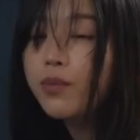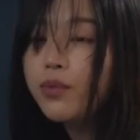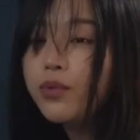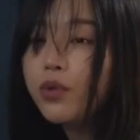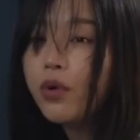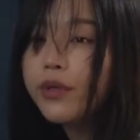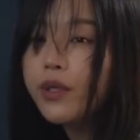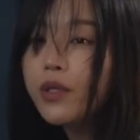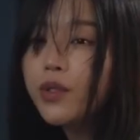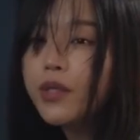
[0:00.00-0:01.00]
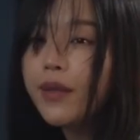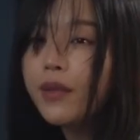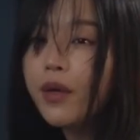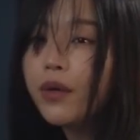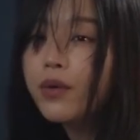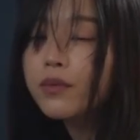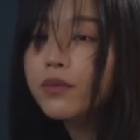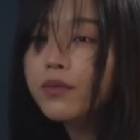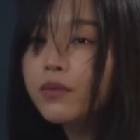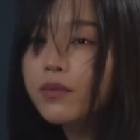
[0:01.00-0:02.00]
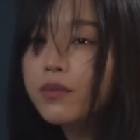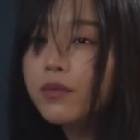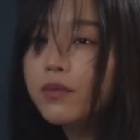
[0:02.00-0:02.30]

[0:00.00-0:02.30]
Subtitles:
Kang Joo-yeon seemed to drop all guards,